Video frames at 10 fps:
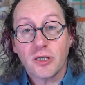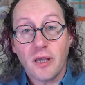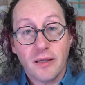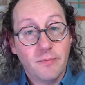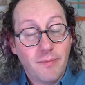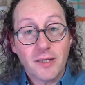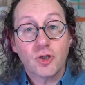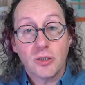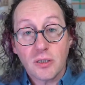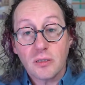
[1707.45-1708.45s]
And he
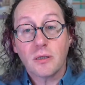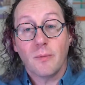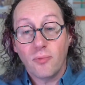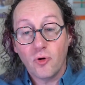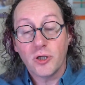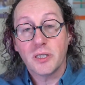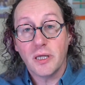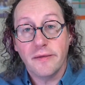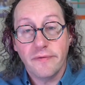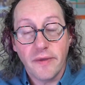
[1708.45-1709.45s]
mentions at some point
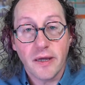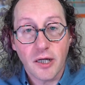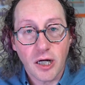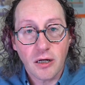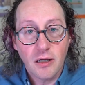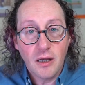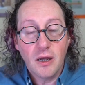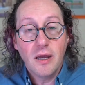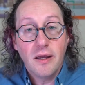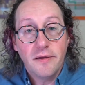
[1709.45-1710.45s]
in there
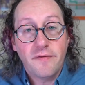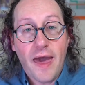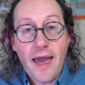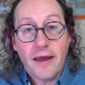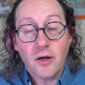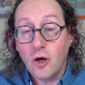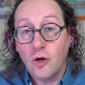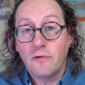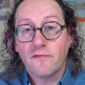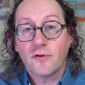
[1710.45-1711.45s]
that
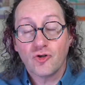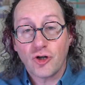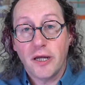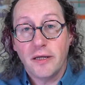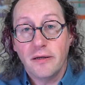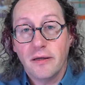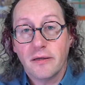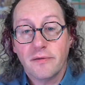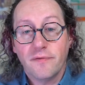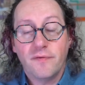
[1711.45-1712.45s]
overwriting
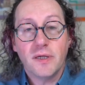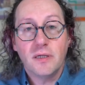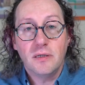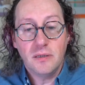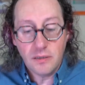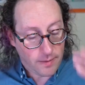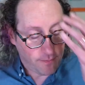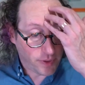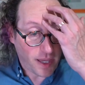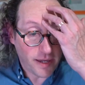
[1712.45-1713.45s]

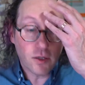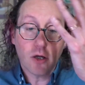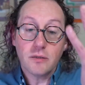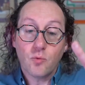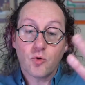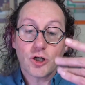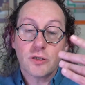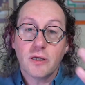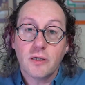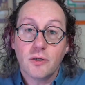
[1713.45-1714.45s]
blanking on the word
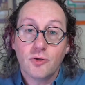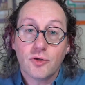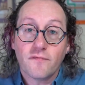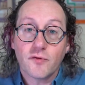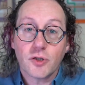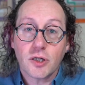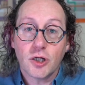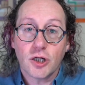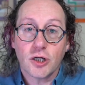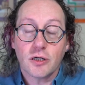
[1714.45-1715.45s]
they used for the
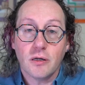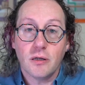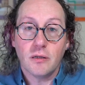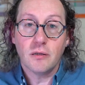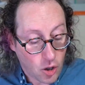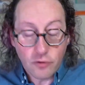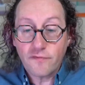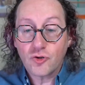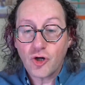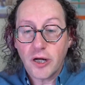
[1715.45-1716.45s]
kernel,
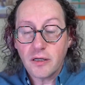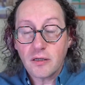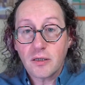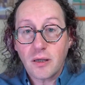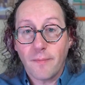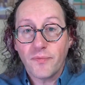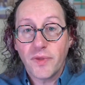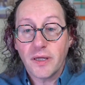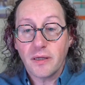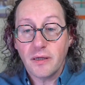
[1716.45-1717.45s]
overwriting
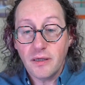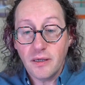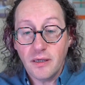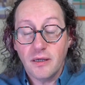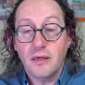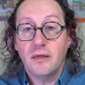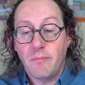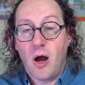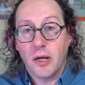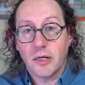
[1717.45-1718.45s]
something in
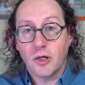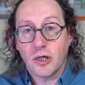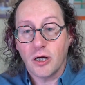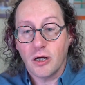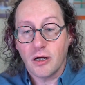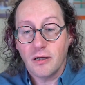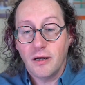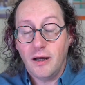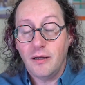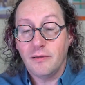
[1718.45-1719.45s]
monitor
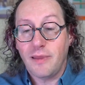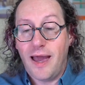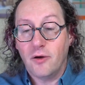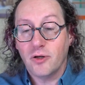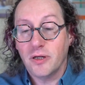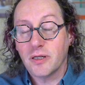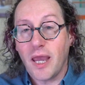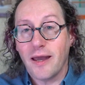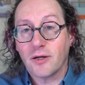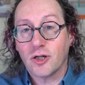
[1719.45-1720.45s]
allowed an
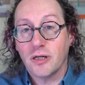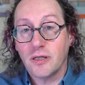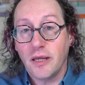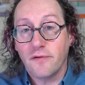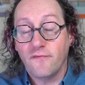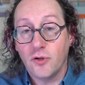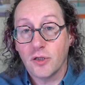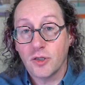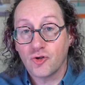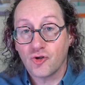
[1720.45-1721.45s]
attacker to take full
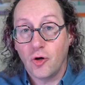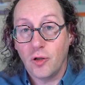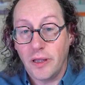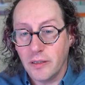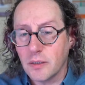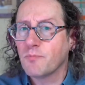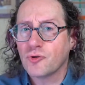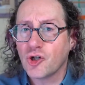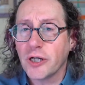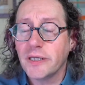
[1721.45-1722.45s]
control, and it's
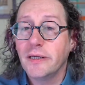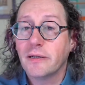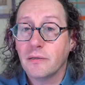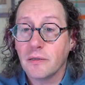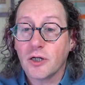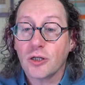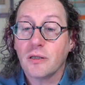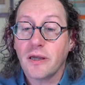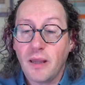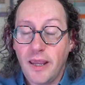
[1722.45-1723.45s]
pretty
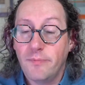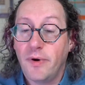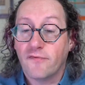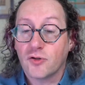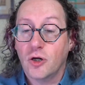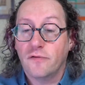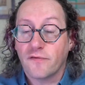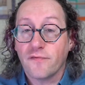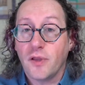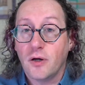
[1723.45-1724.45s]
clearly a buffer
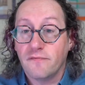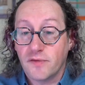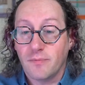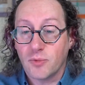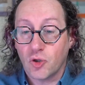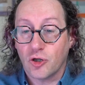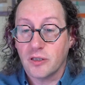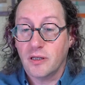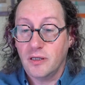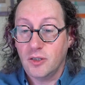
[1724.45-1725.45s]
overflow of some sort
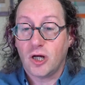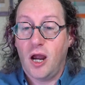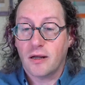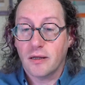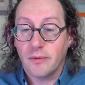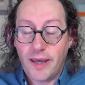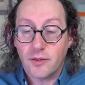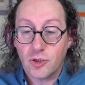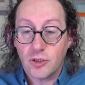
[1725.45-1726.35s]
that he's talking about.